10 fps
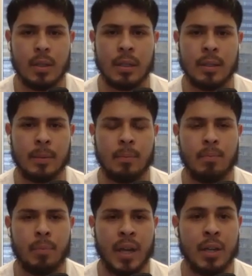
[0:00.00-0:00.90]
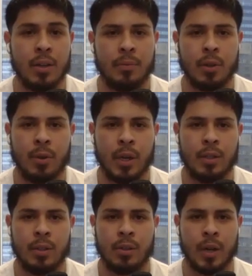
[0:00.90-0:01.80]
um, paying off your credit,
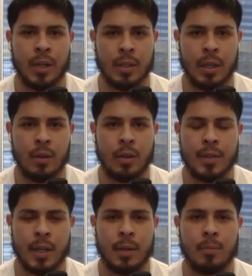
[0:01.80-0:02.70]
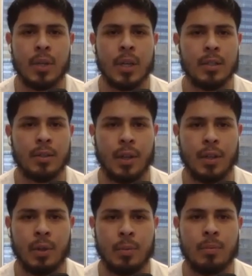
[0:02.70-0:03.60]
your credit debt on time, so that
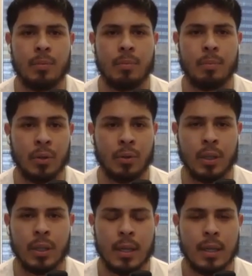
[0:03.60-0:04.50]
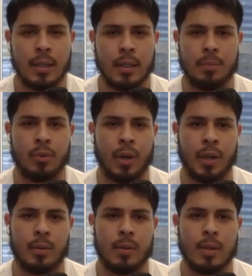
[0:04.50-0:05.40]
you can build um,
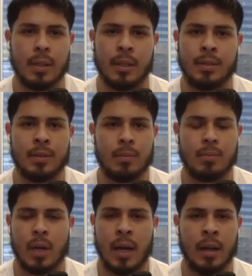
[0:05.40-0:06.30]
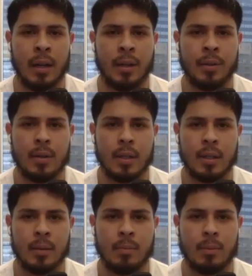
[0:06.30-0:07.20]
credit. And I had
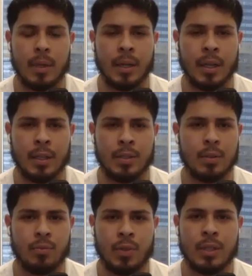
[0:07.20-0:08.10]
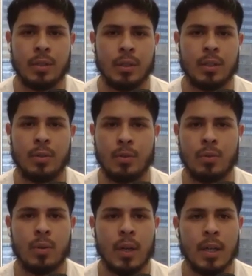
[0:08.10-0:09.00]
um, a guest recently
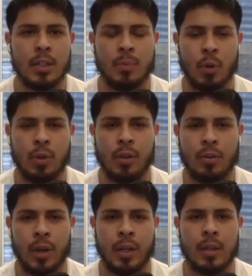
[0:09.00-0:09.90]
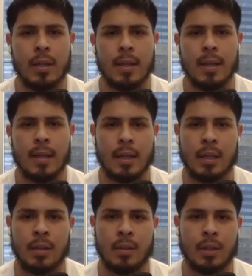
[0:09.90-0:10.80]
who spoke on credit, and